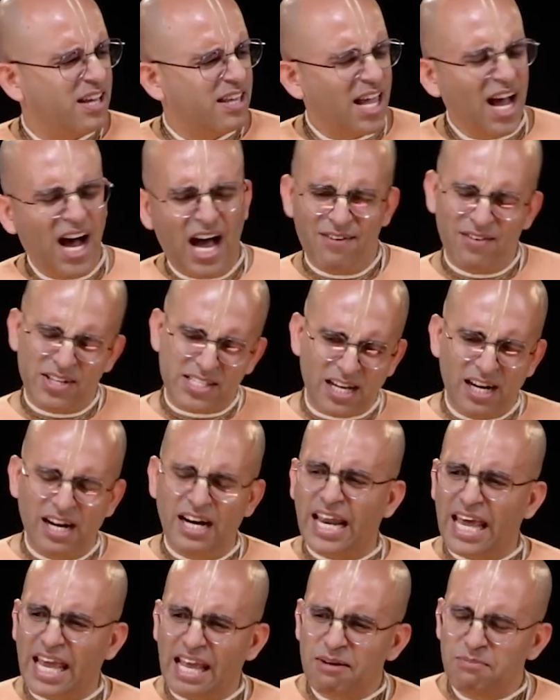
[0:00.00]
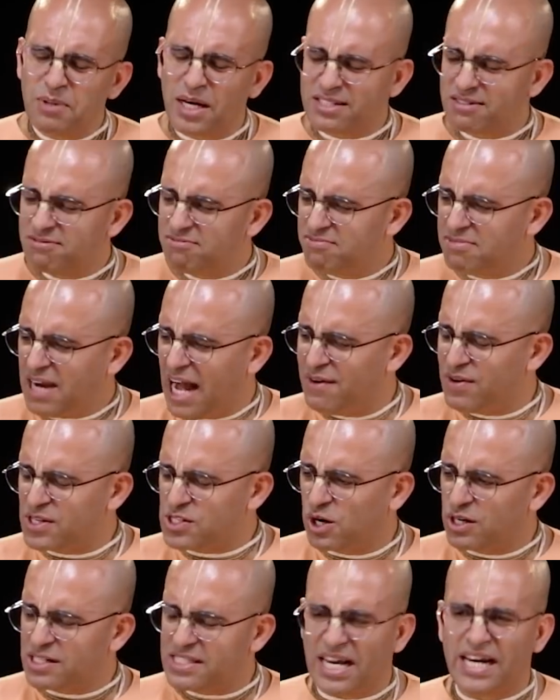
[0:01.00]
yeah, I was earning, but I was
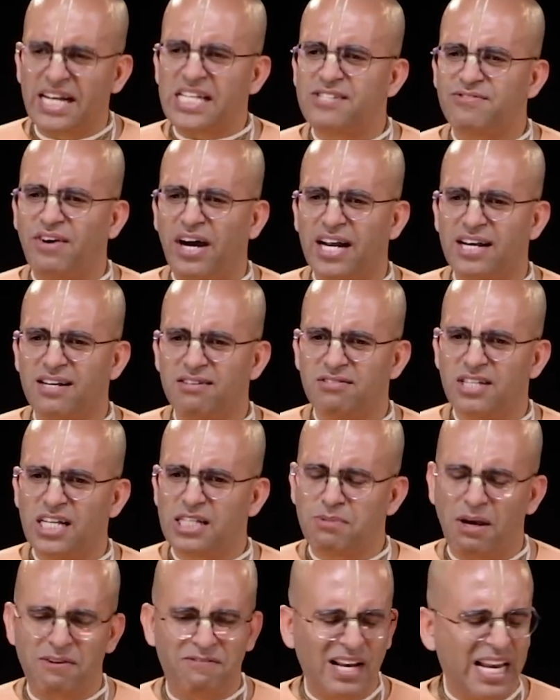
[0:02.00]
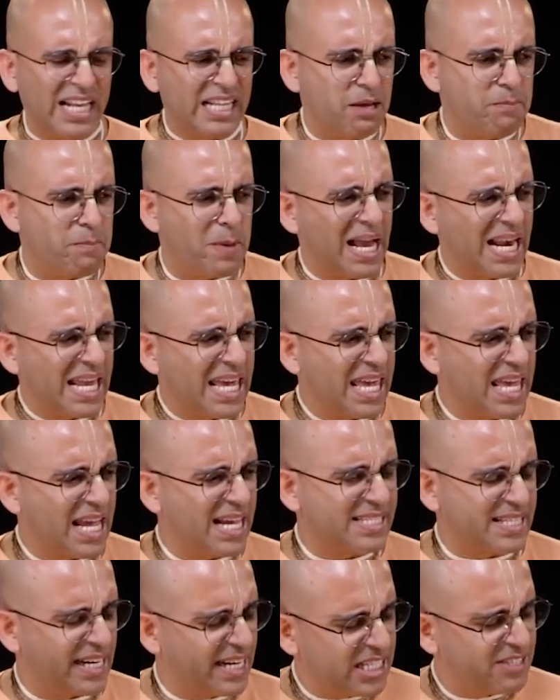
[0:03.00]
not satisfied. Just by filling the belly
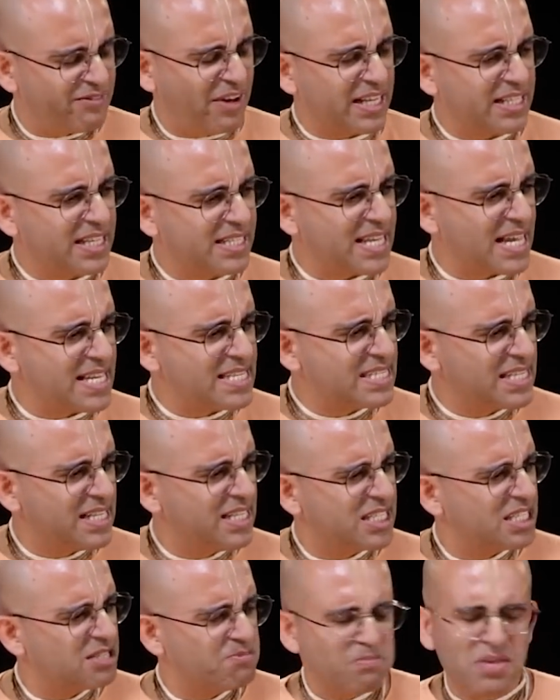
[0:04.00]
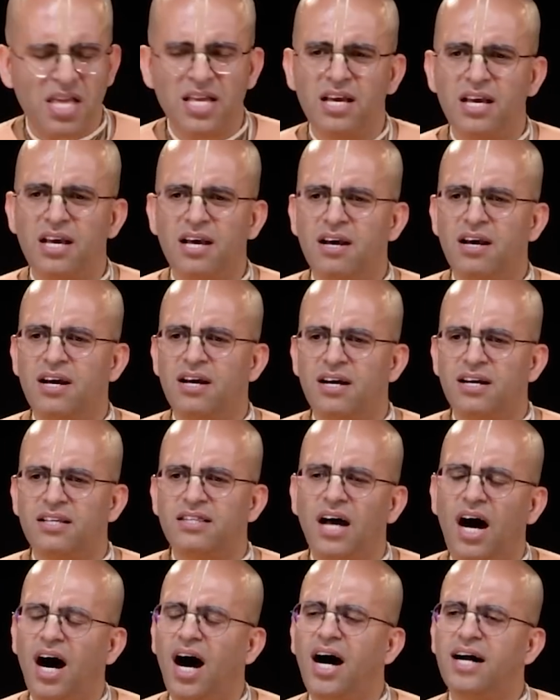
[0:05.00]
and satisfying the senses,
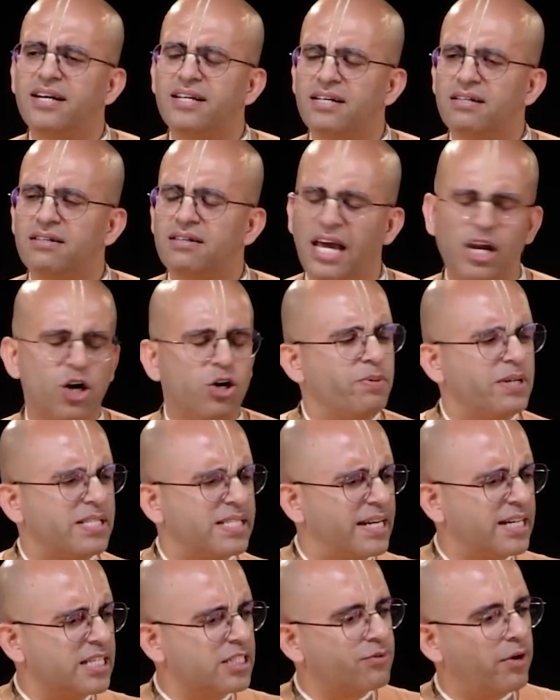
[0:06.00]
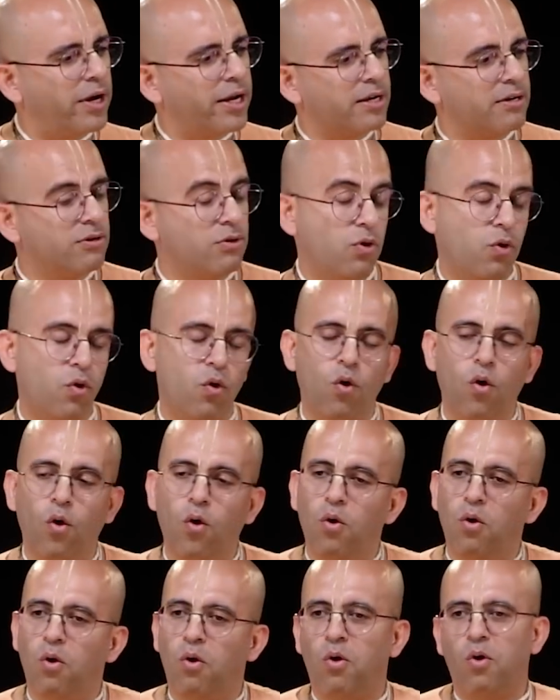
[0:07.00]
the heart cannot be satisfied.
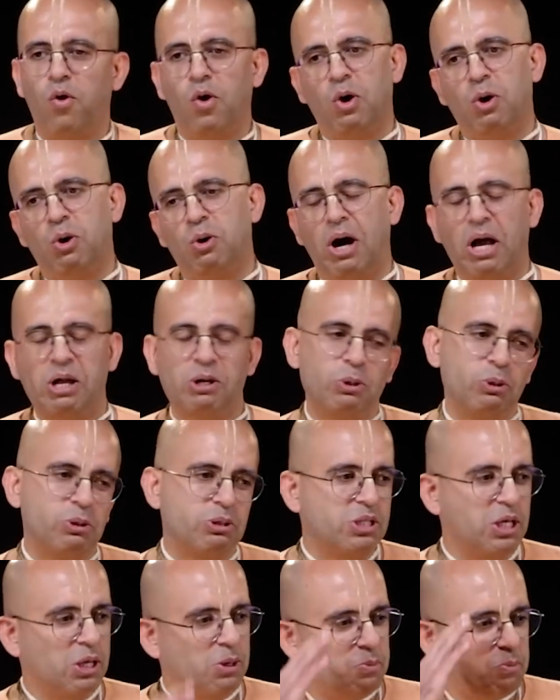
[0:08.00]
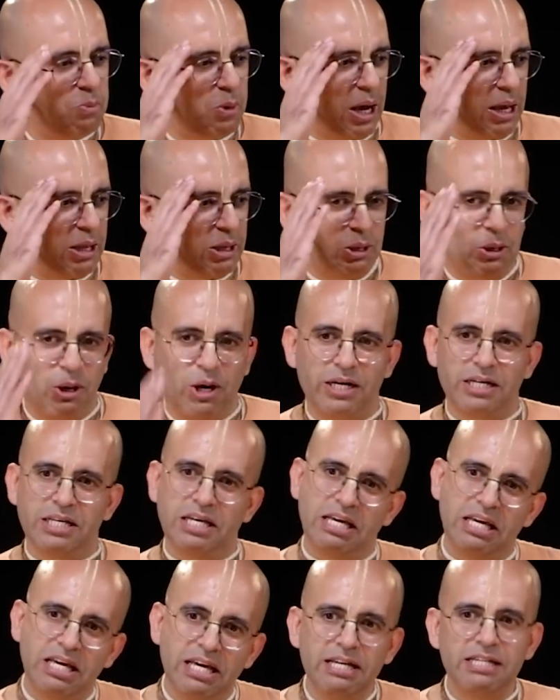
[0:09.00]
Oh, I could see, my God,
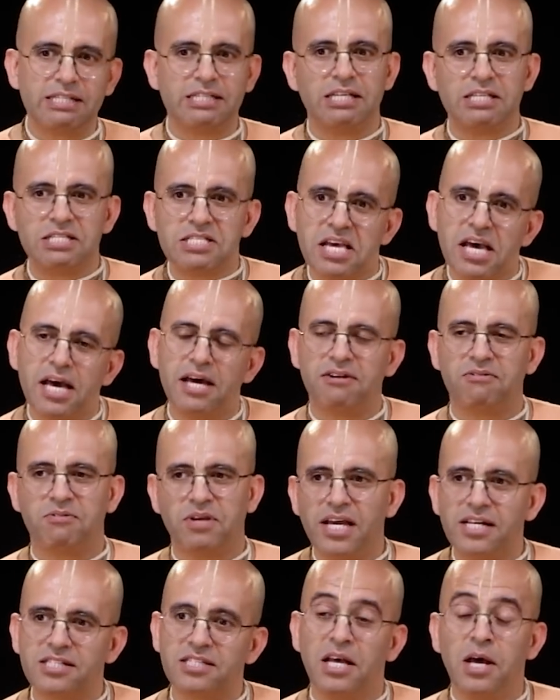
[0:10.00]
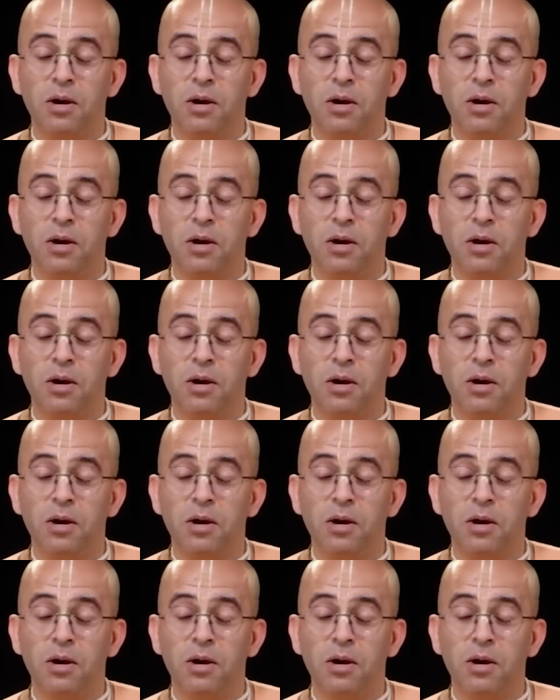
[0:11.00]
he is sincere. Yes.